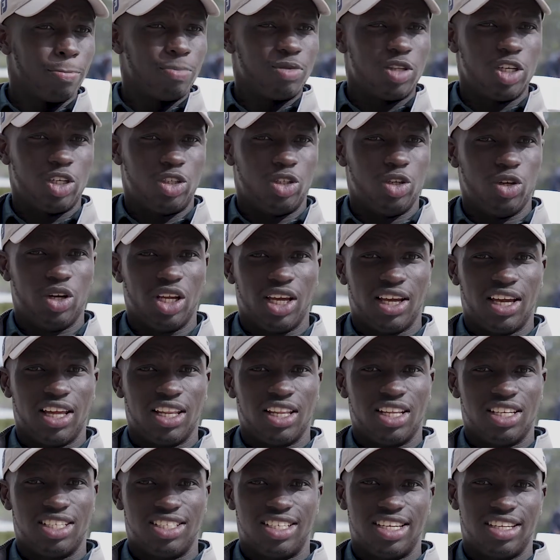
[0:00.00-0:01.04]
to shooting
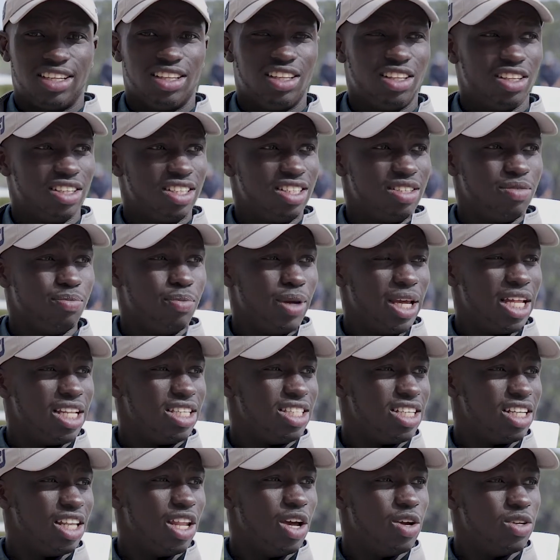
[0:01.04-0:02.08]
in the mid
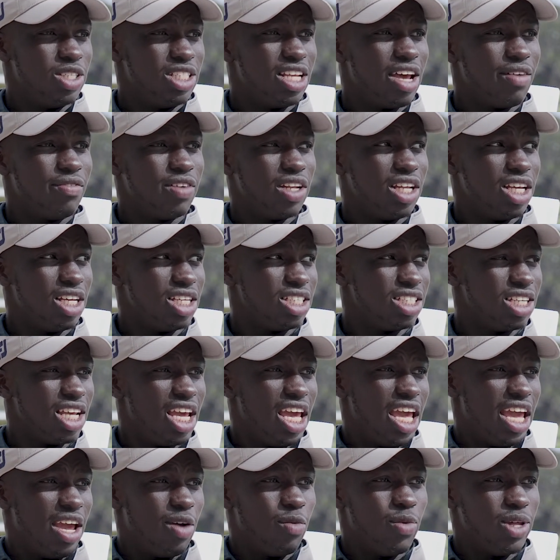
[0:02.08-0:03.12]
to low 70s
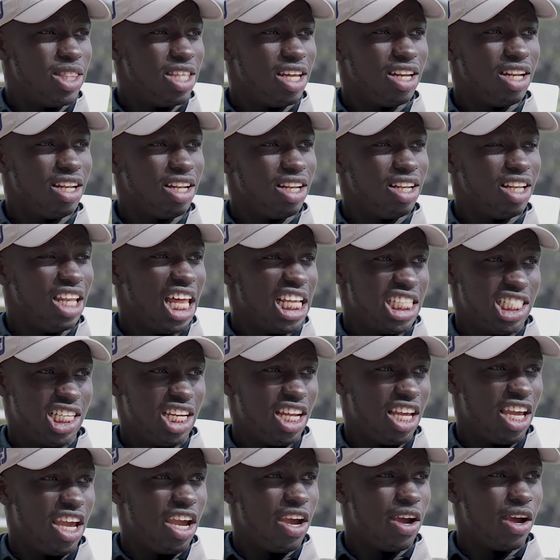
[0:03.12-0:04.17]
within less than
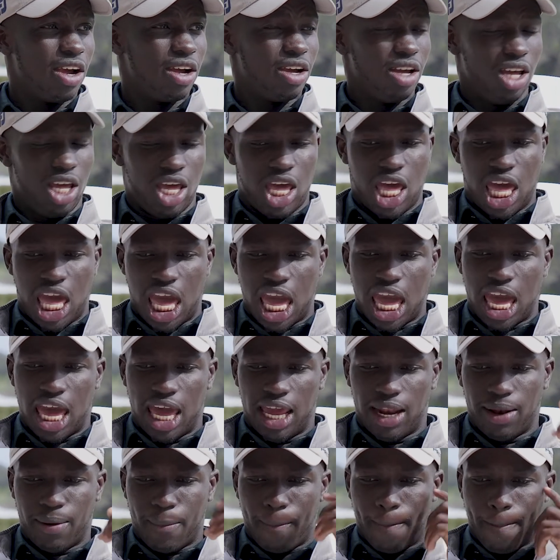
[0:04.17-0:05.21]
a year.
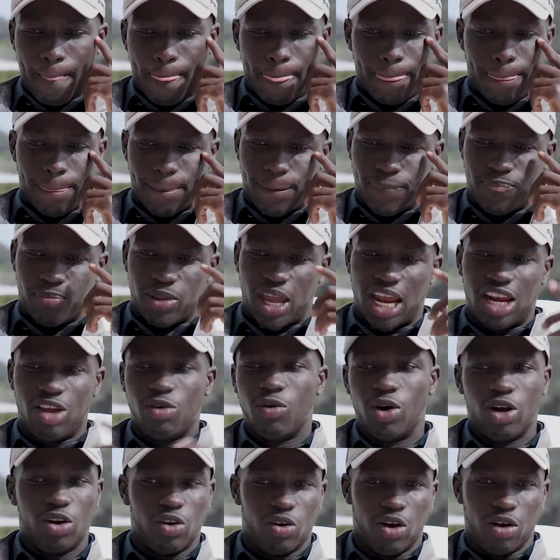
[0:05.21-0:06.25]
And
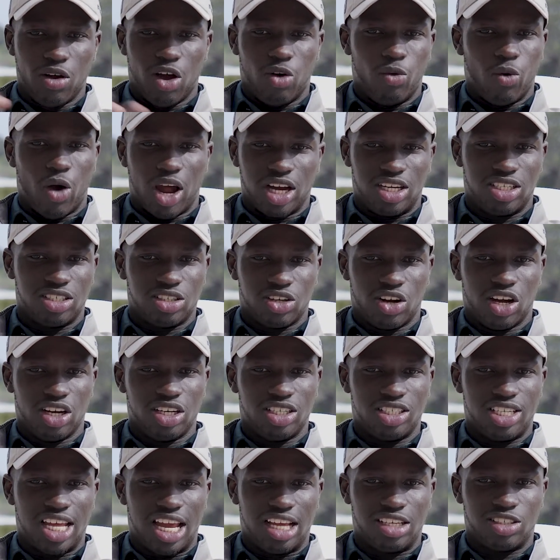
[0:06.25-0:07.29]
anyone who watches or
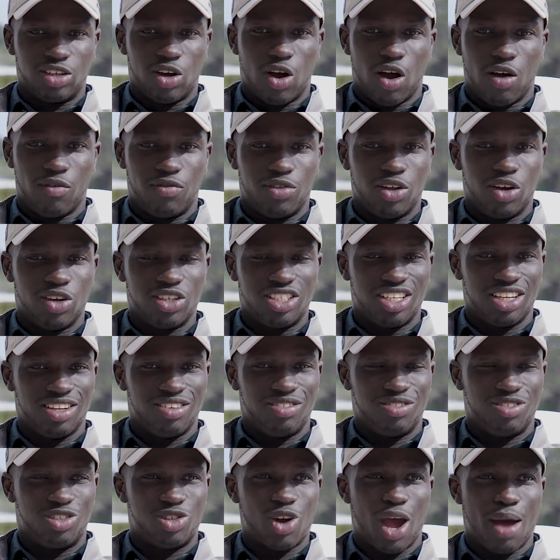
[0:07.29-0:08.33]
understands golf knows that
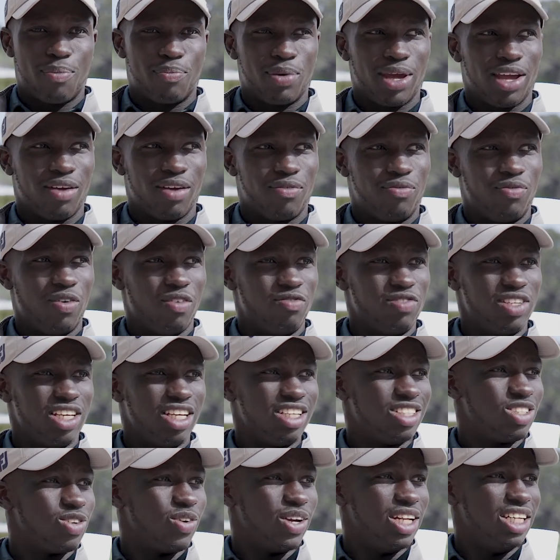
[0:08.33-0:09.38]
dropping
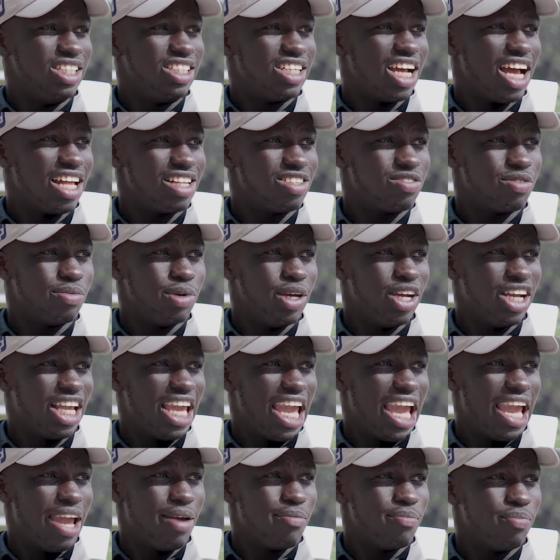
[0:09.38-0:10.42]
15, 20 shots from your
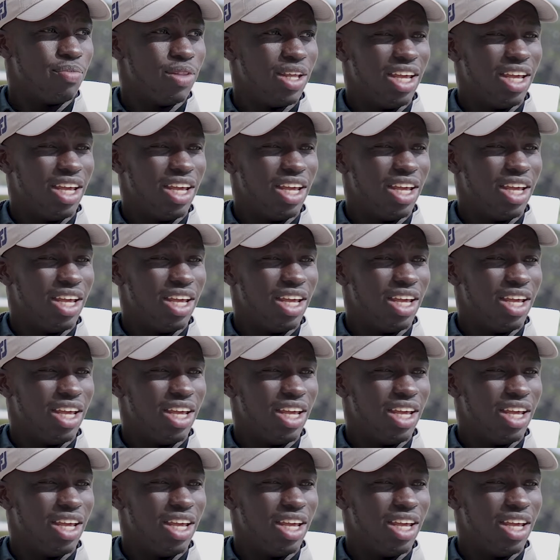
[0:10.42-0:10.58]
game